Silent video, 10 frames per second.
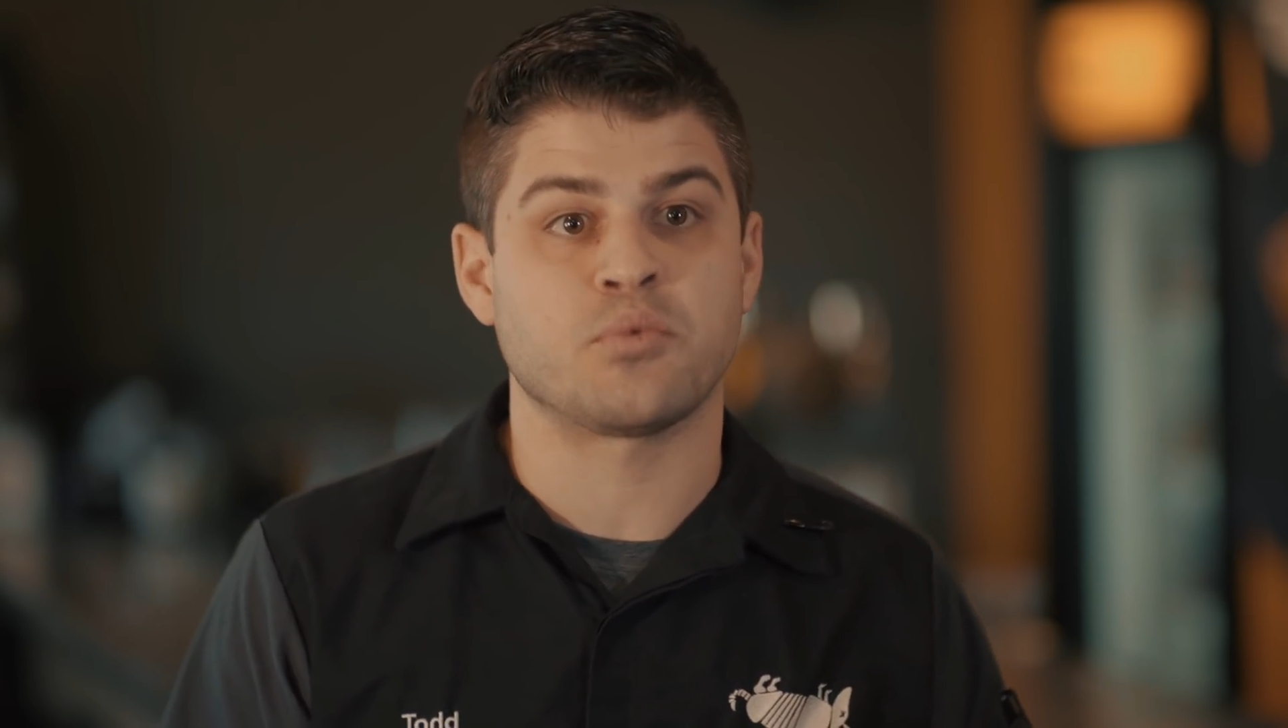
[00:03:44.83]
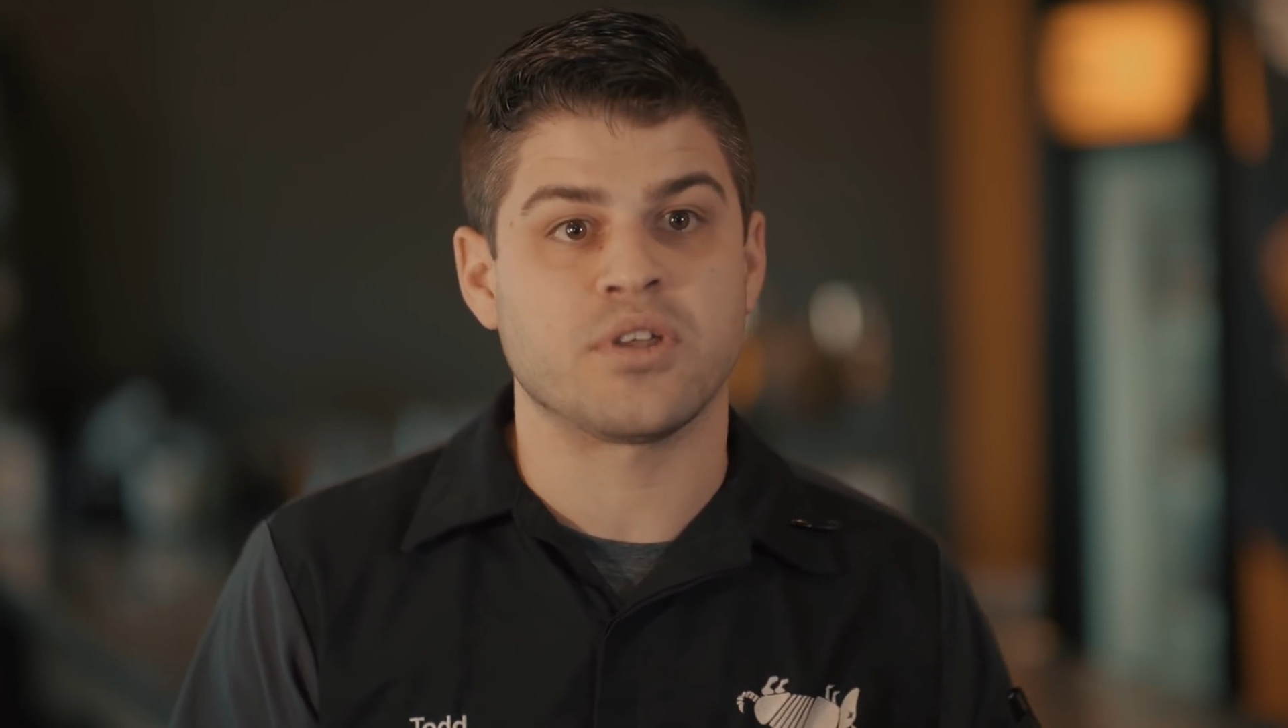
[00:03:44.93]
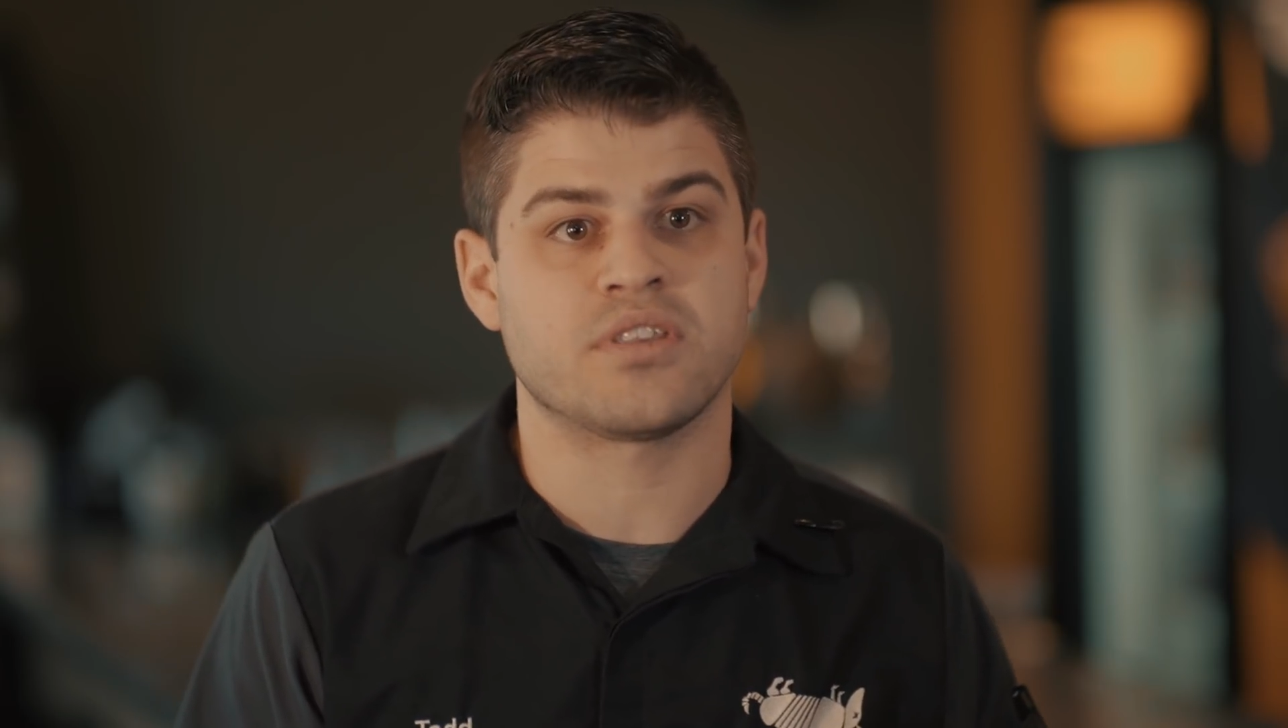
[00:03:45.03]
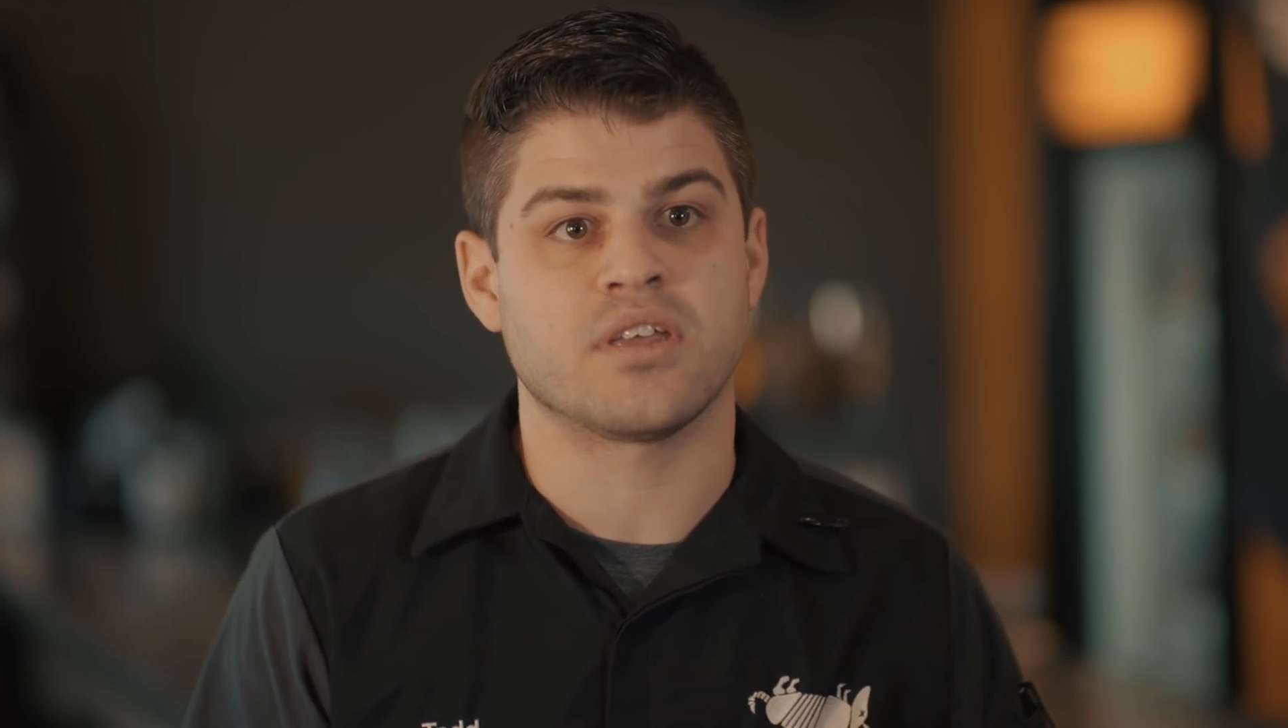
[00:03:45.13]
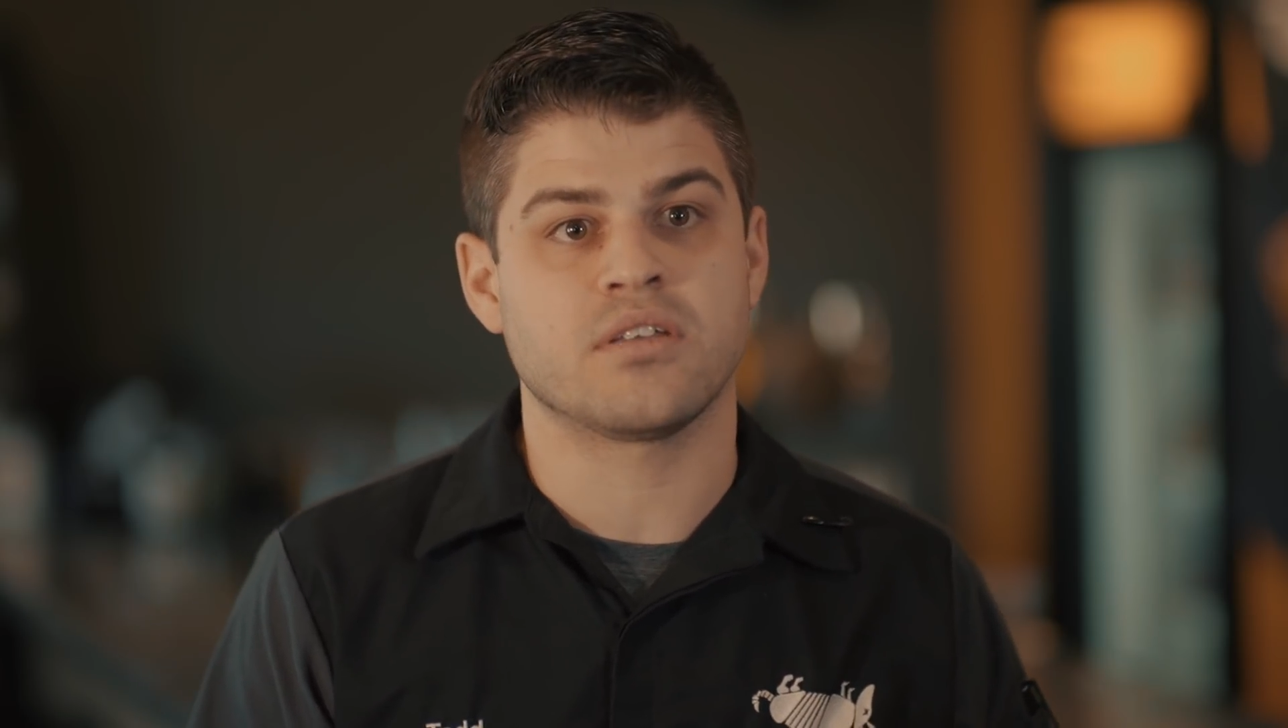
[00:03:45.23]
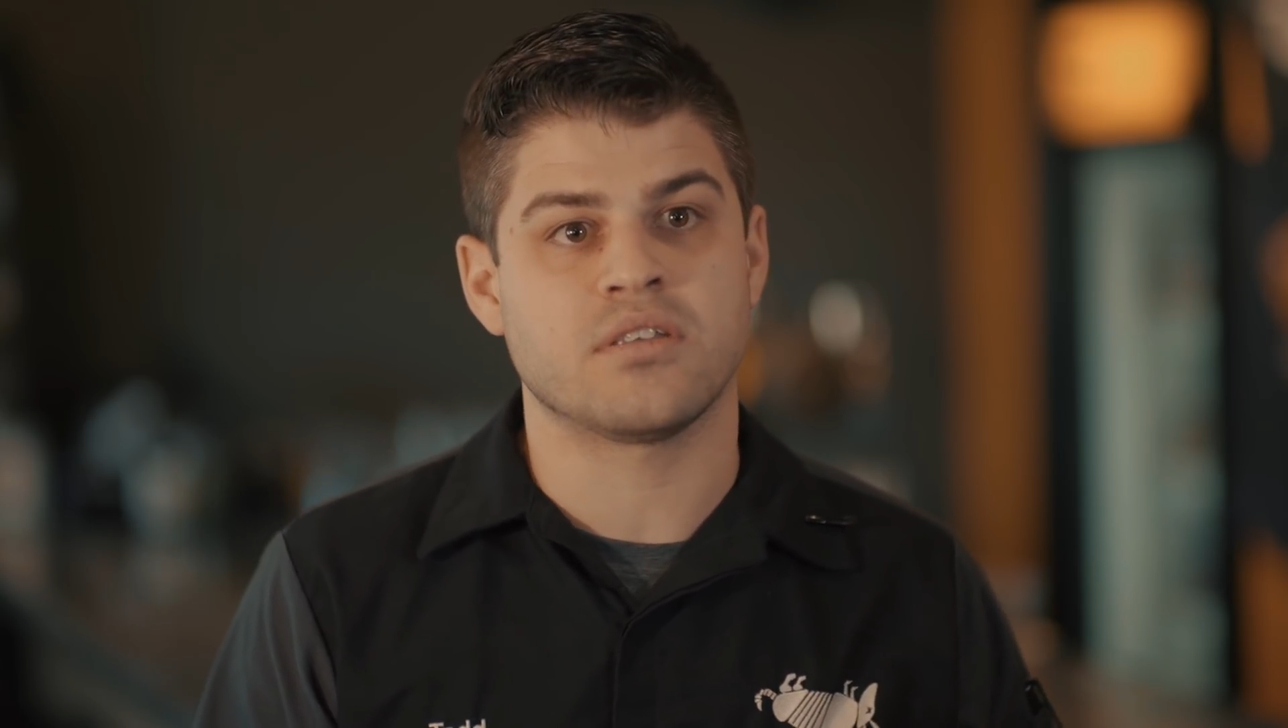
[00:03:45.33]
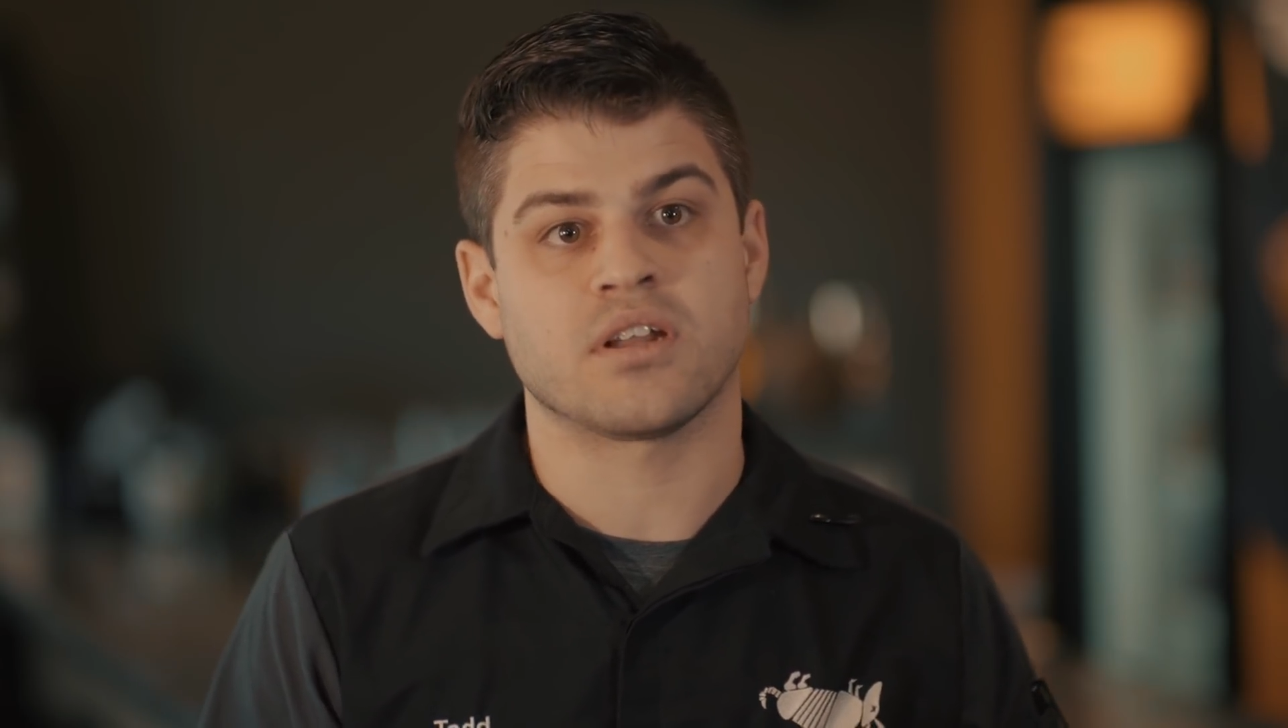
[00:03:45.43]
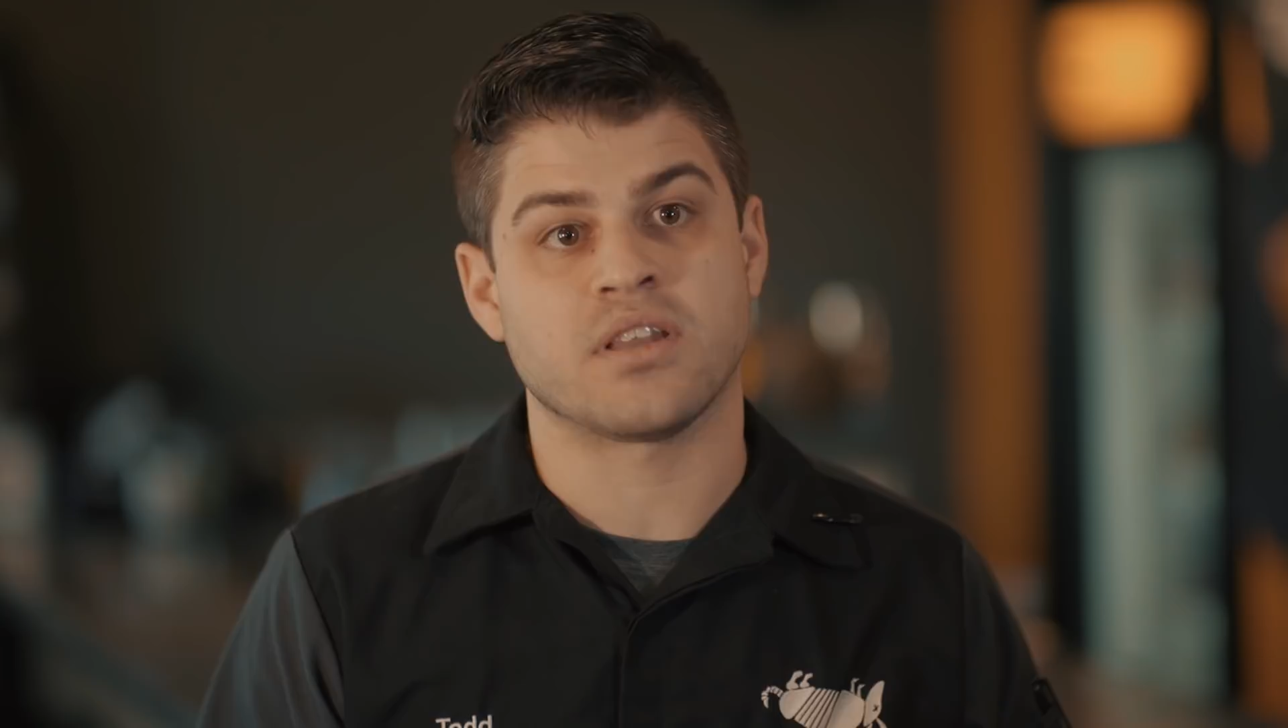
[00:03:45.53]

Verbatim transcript: point that